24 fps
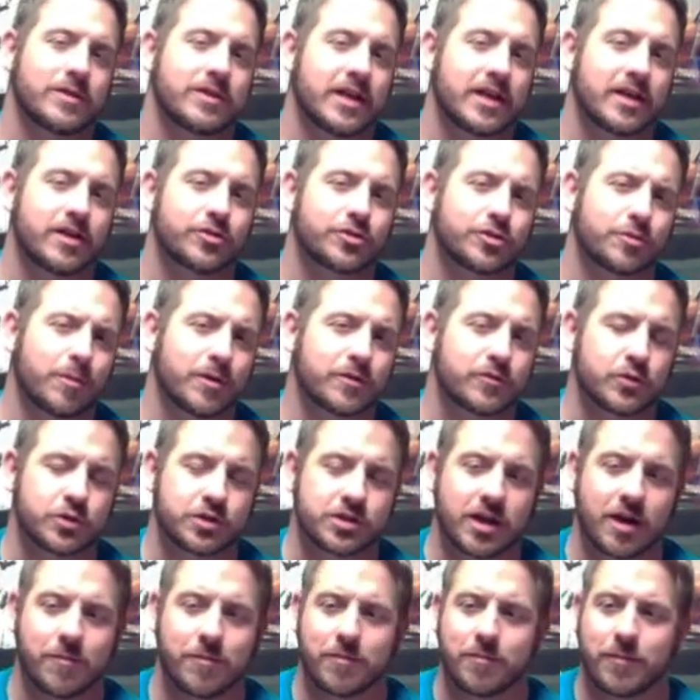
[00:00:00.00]
thank you so much for
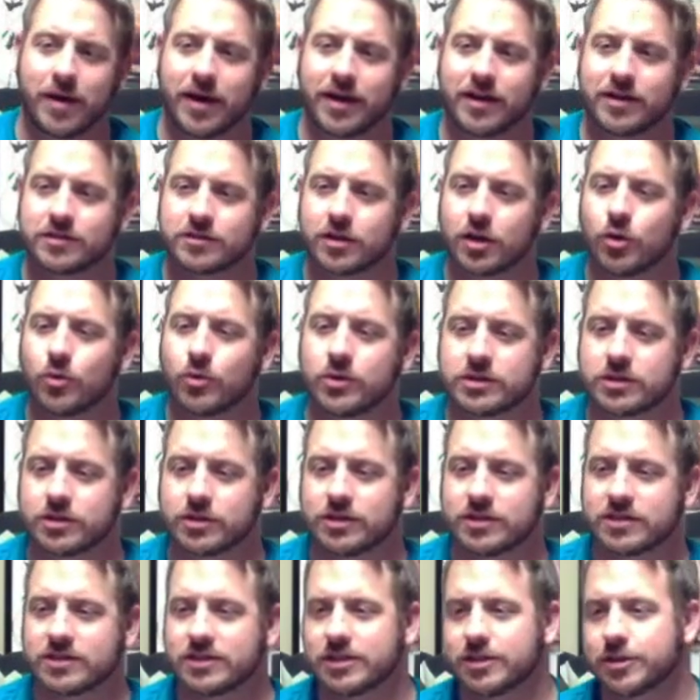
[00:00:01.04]
stopping by. It is always good
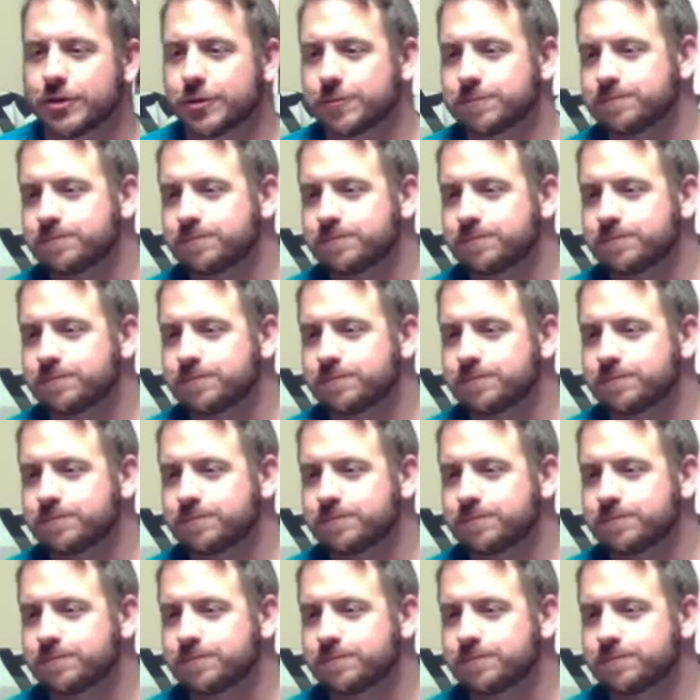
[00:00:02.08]
to see you.